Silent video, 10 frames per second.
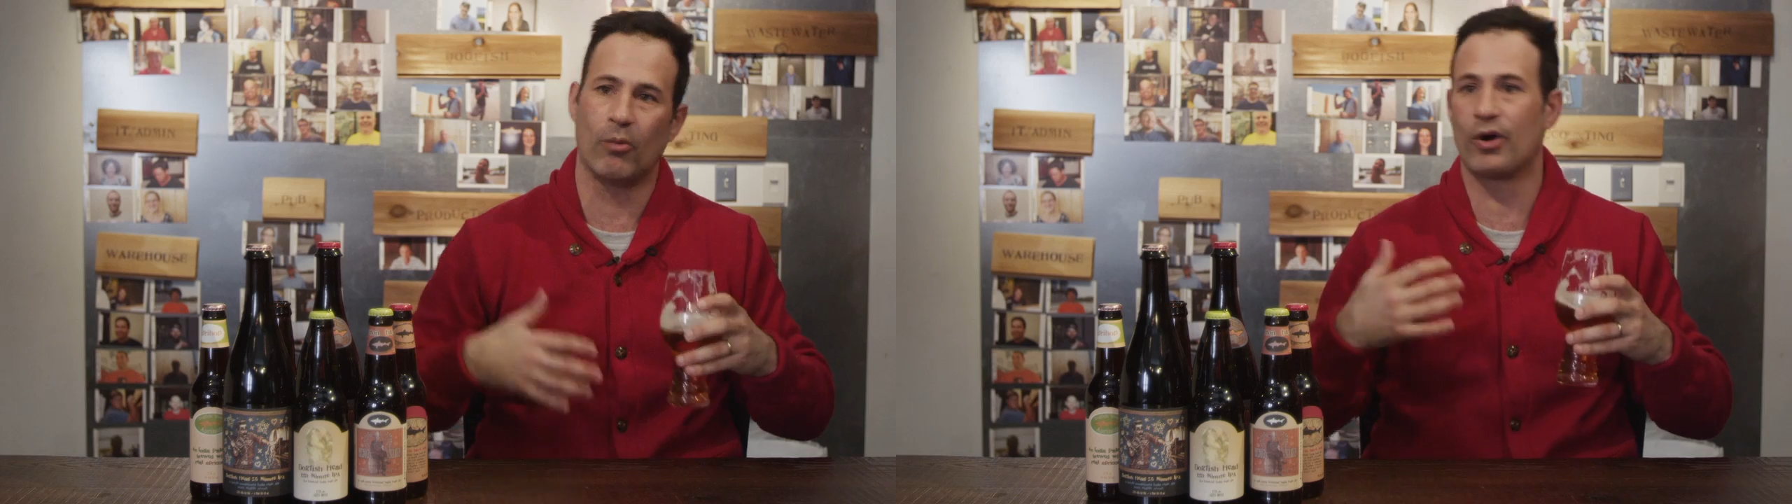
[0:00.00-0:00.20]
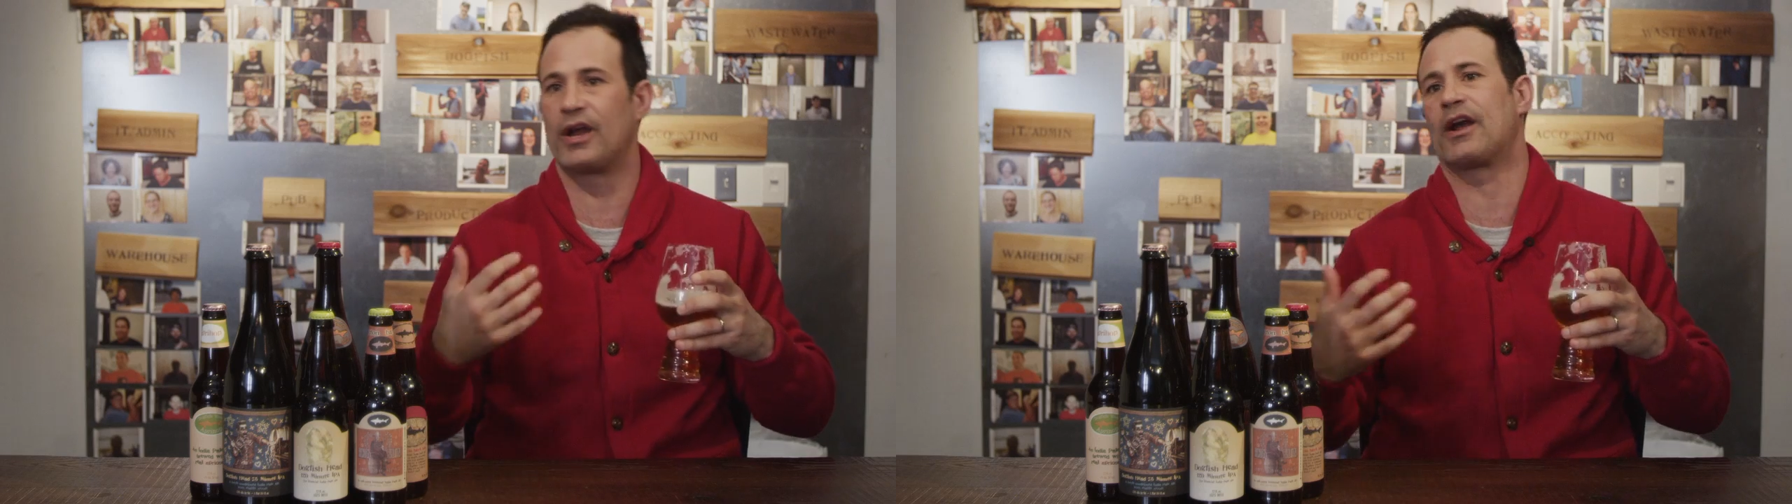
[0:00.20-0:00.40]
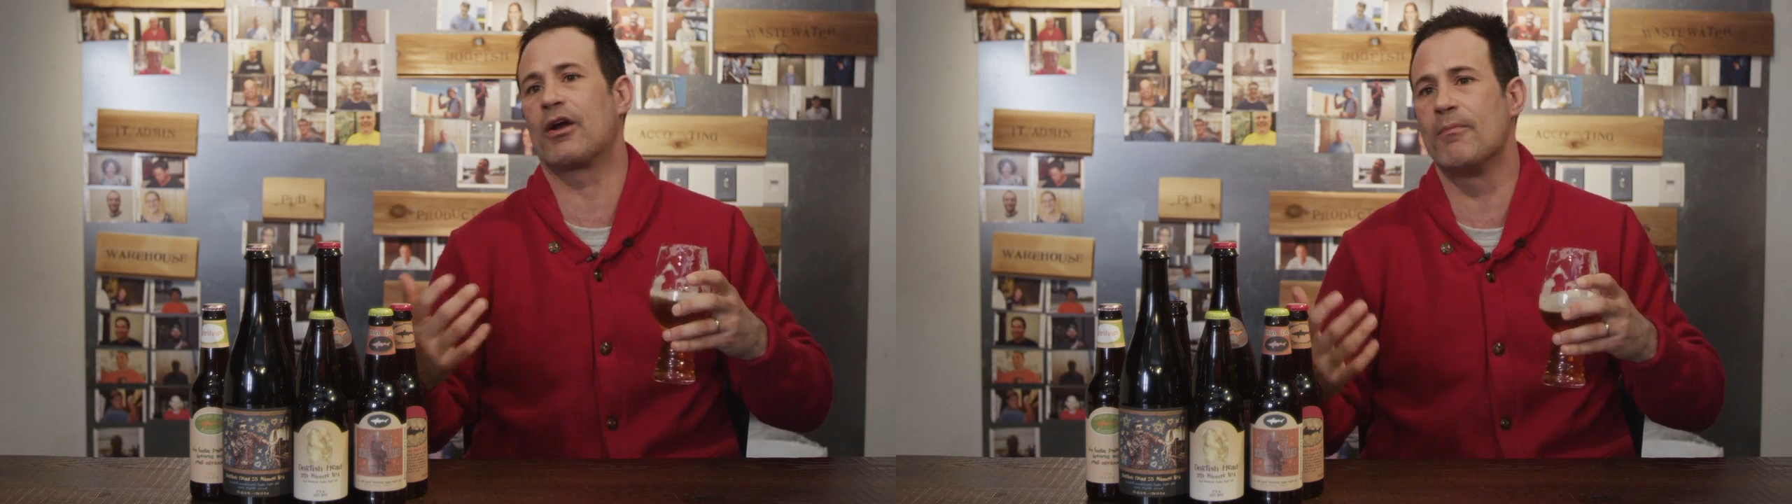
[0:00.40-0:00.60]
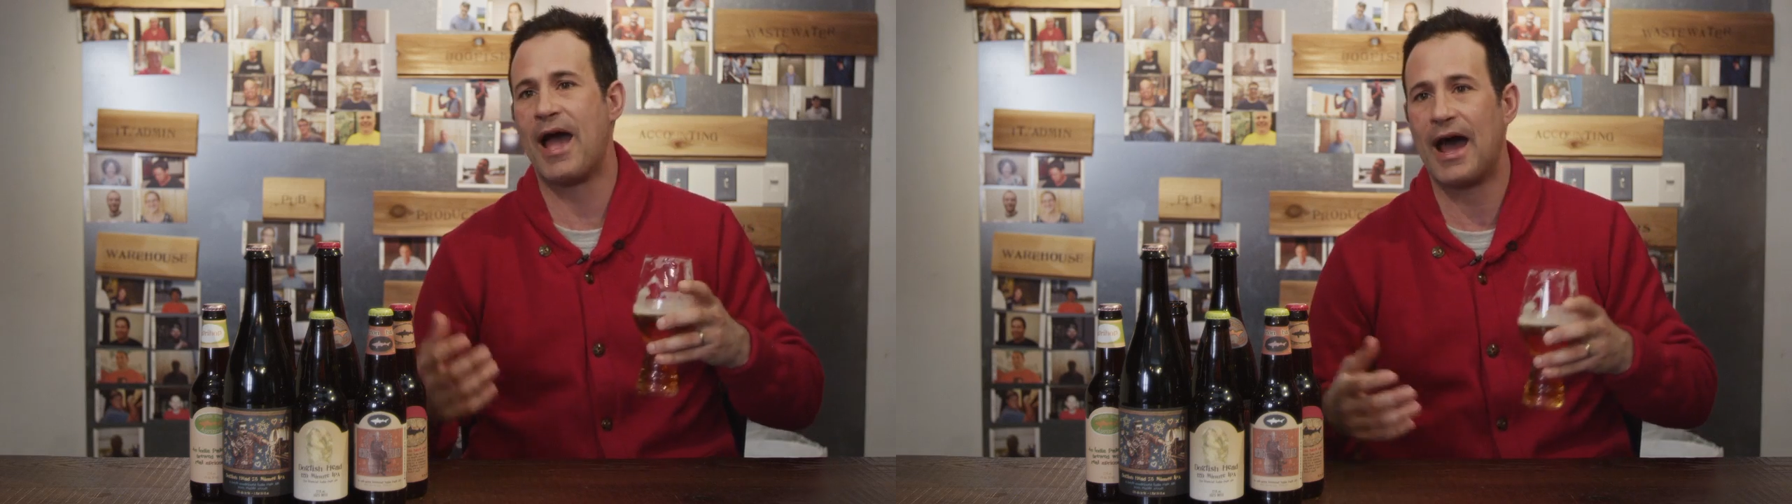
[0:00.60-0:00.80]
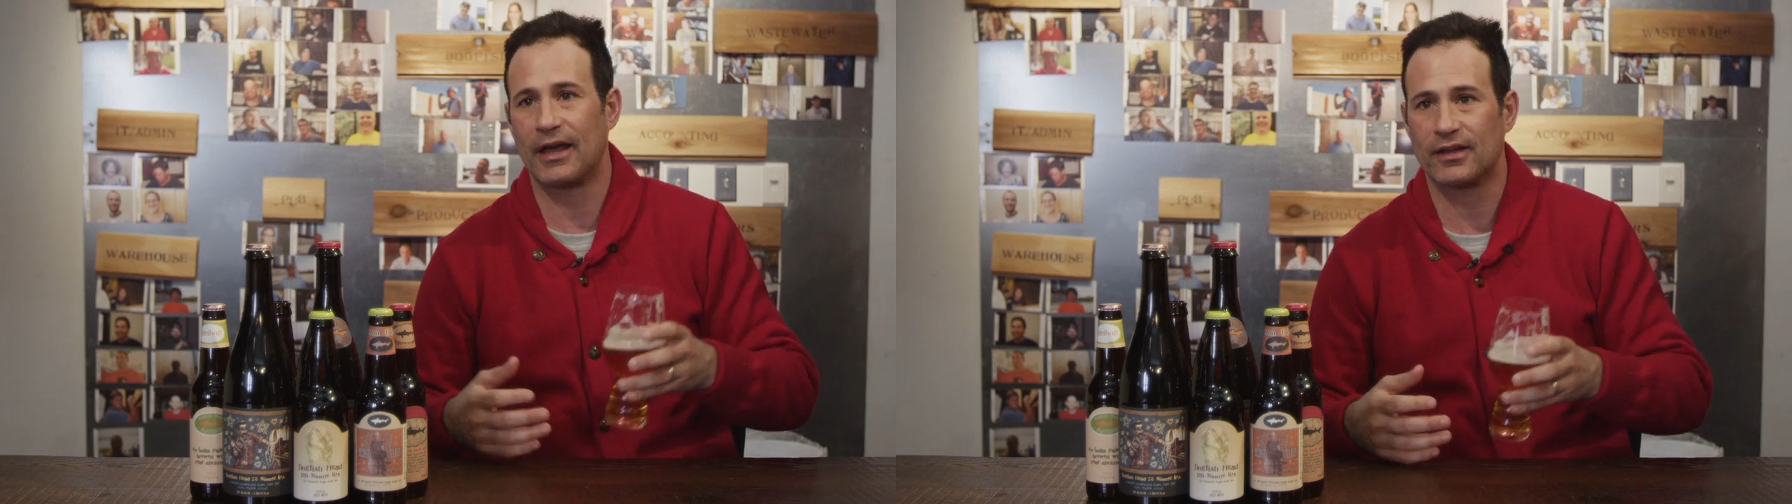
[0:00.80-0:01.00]
more
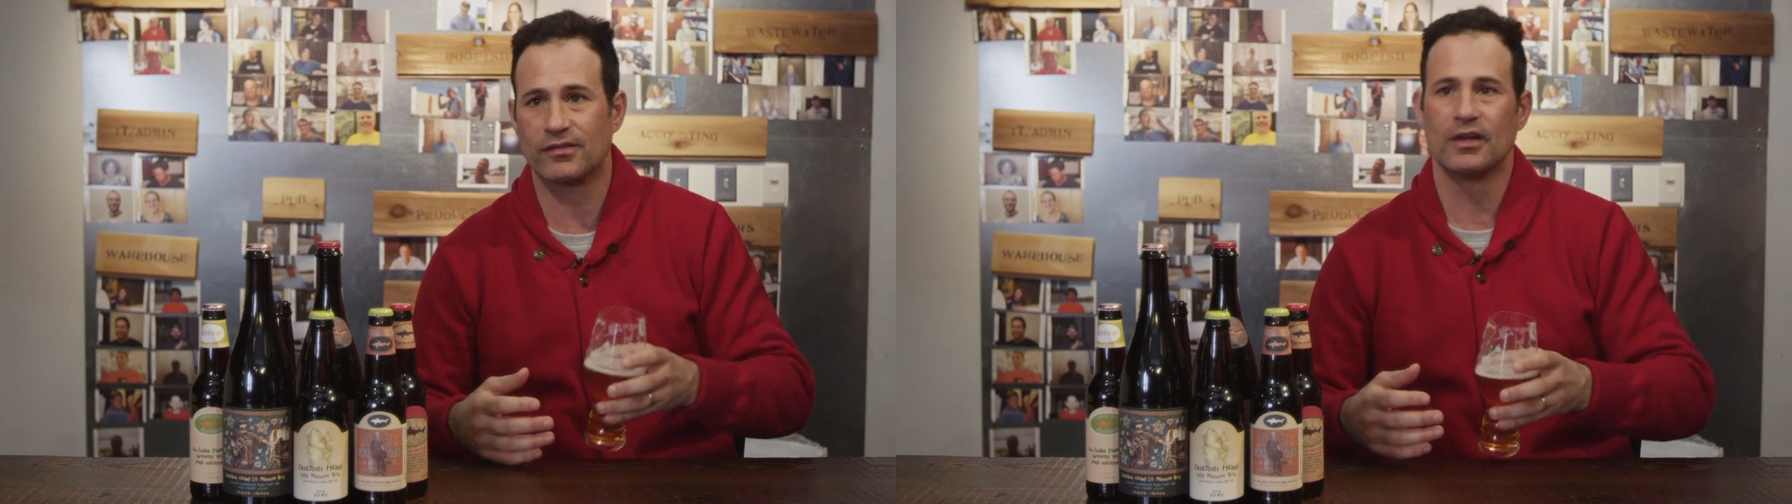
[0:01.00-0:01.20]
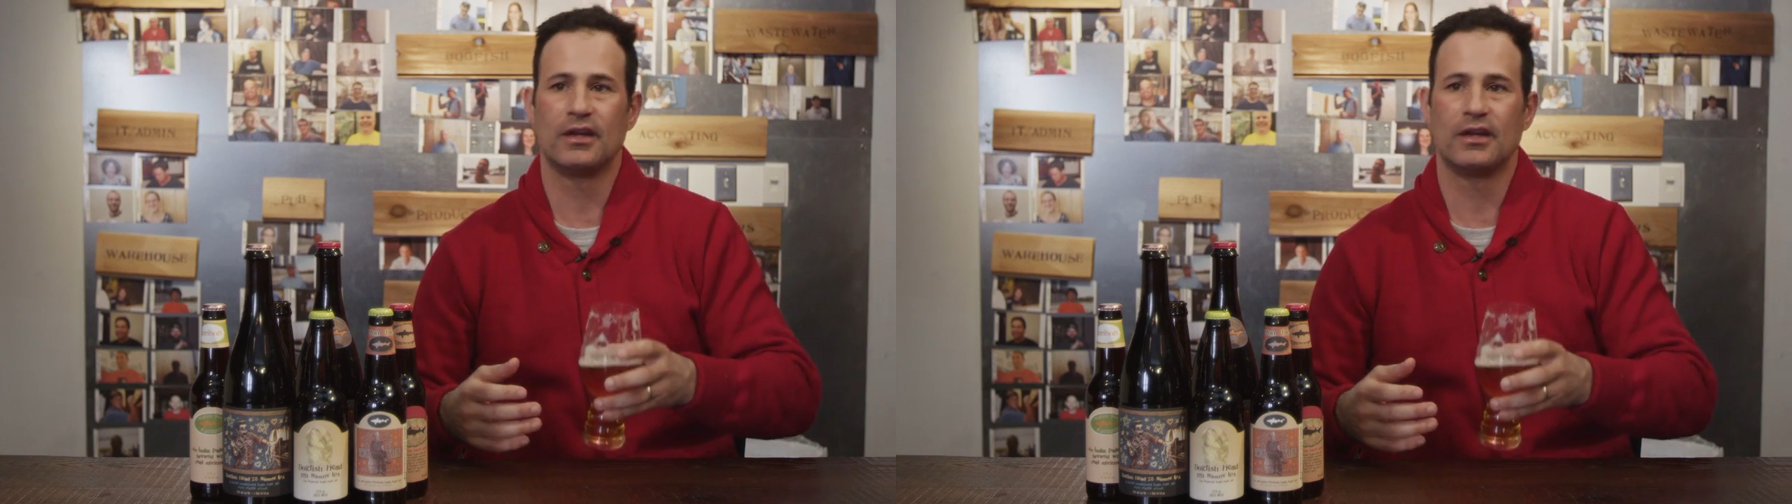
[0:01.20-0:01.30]
aromatics